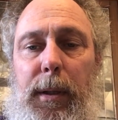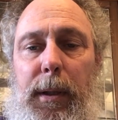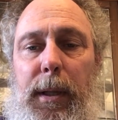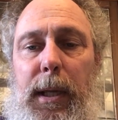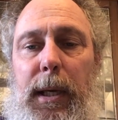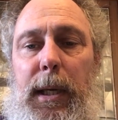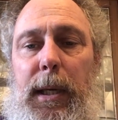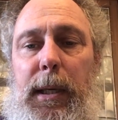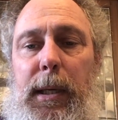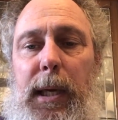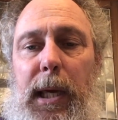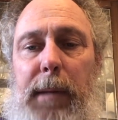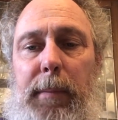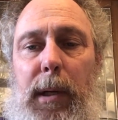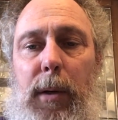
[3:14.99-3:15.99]
they
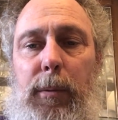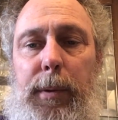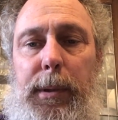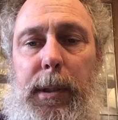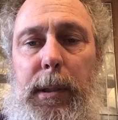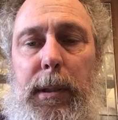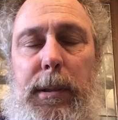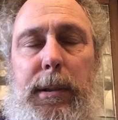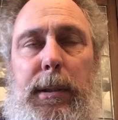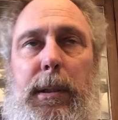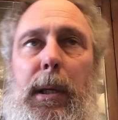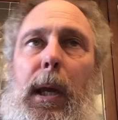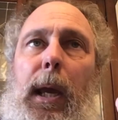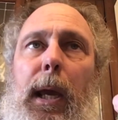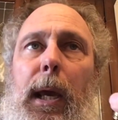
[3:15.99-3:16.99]
came out with
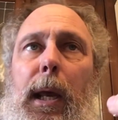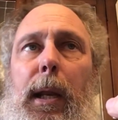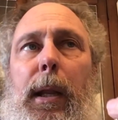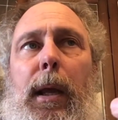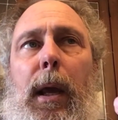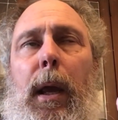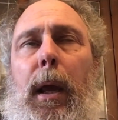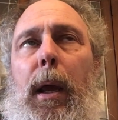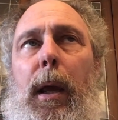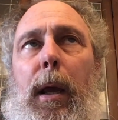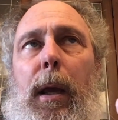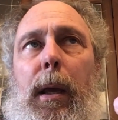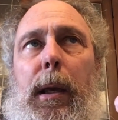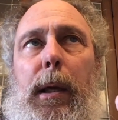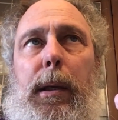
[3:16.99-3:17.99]
this, and
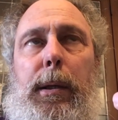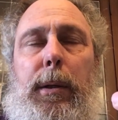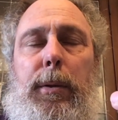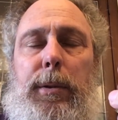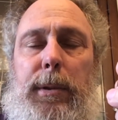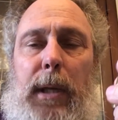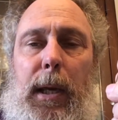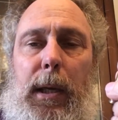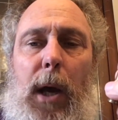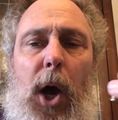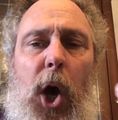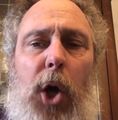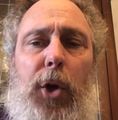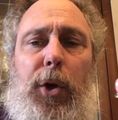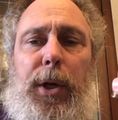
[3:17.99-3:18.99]
it used a
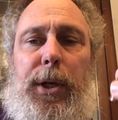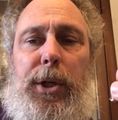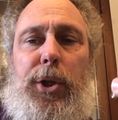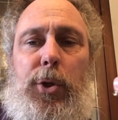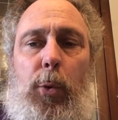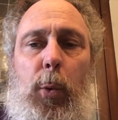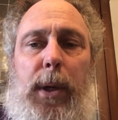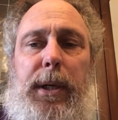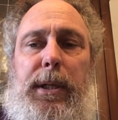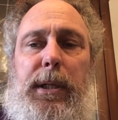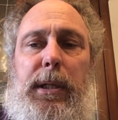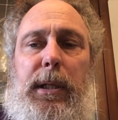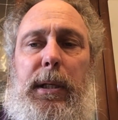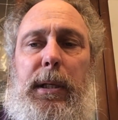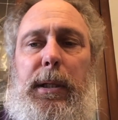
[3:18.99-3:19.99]

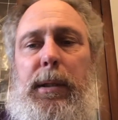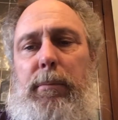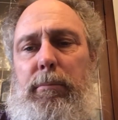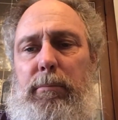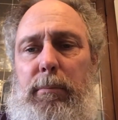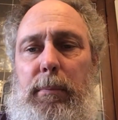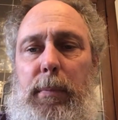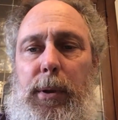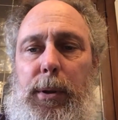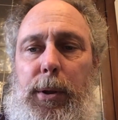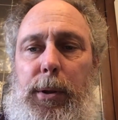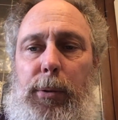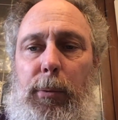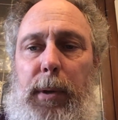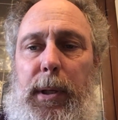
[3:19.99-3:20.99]
128
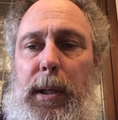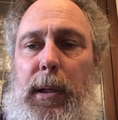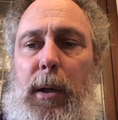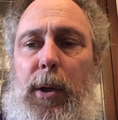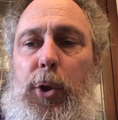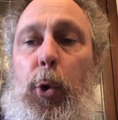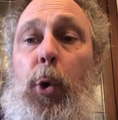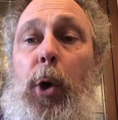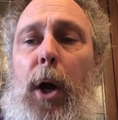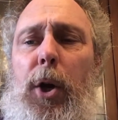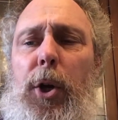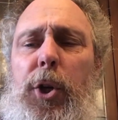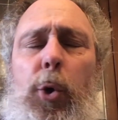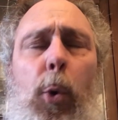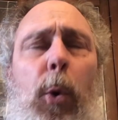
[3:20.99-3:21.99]

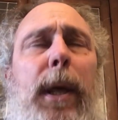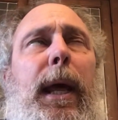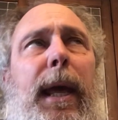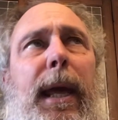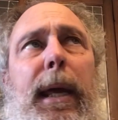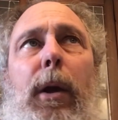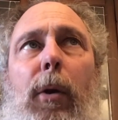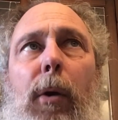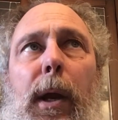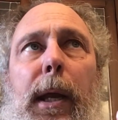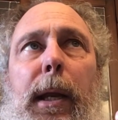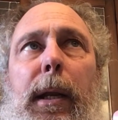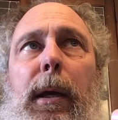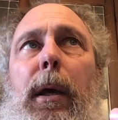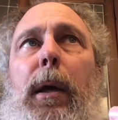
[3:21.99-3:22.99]

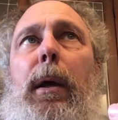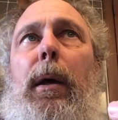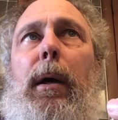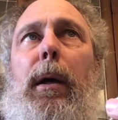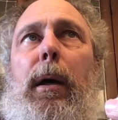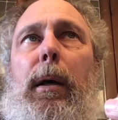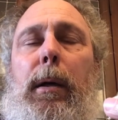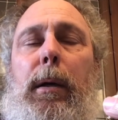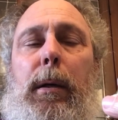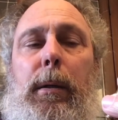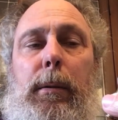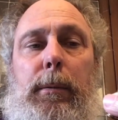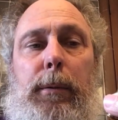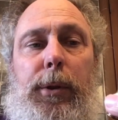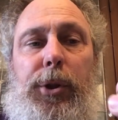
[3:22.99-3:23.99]
grain
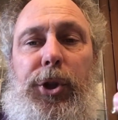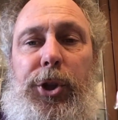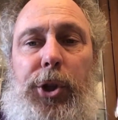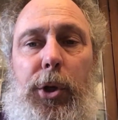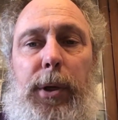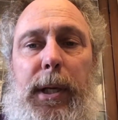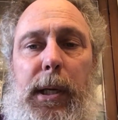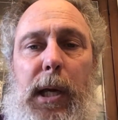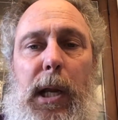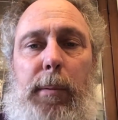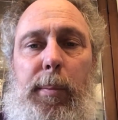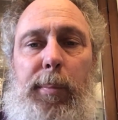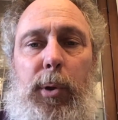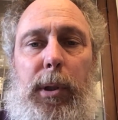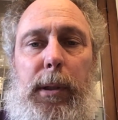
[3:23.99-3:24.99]
30
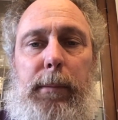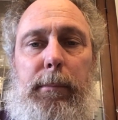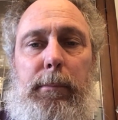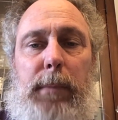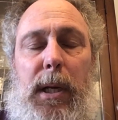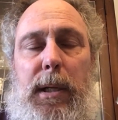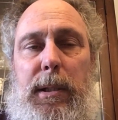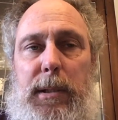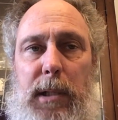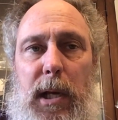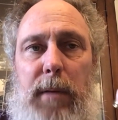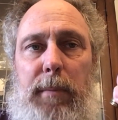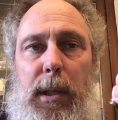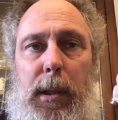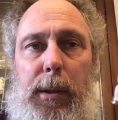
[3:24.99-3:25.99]
caliber bullet. But
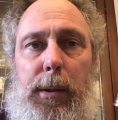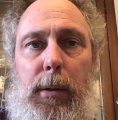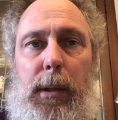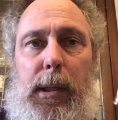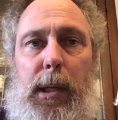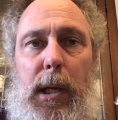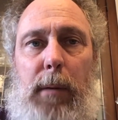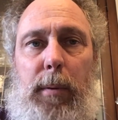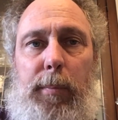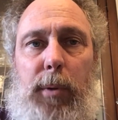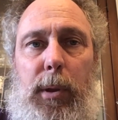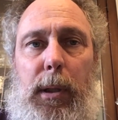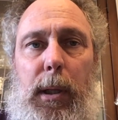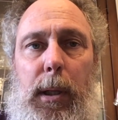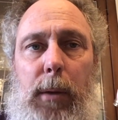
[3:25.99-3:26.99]
instead of being a 30 caliber
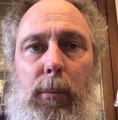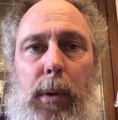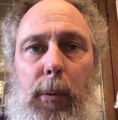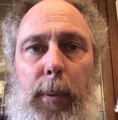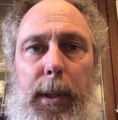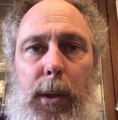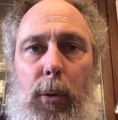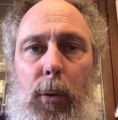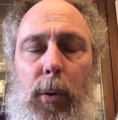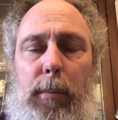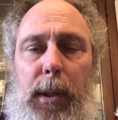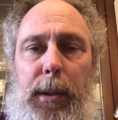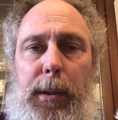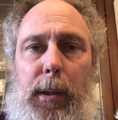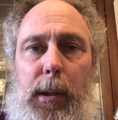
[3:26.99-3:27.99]
bullet like what we
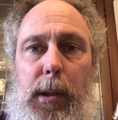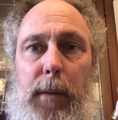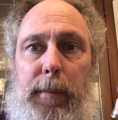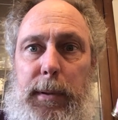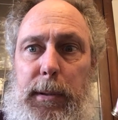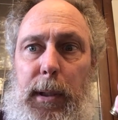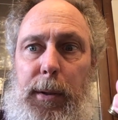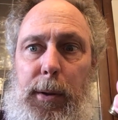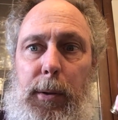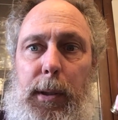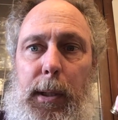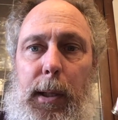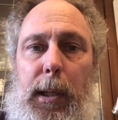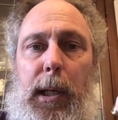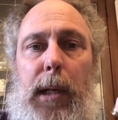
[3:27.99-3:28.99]
normally think of as a
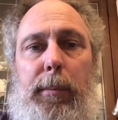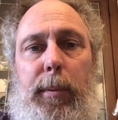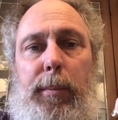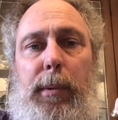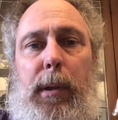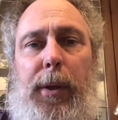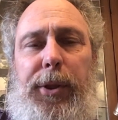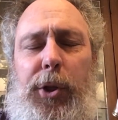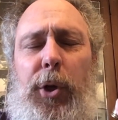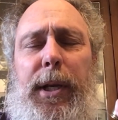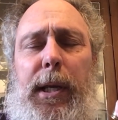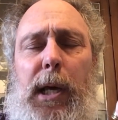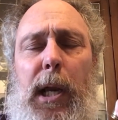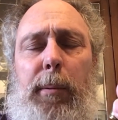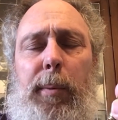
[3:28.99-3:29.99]
30 caliber
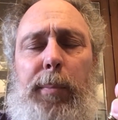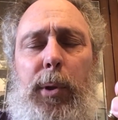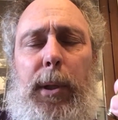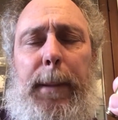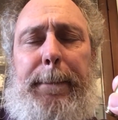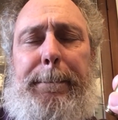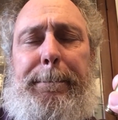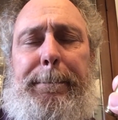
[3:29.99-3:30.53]
bullet,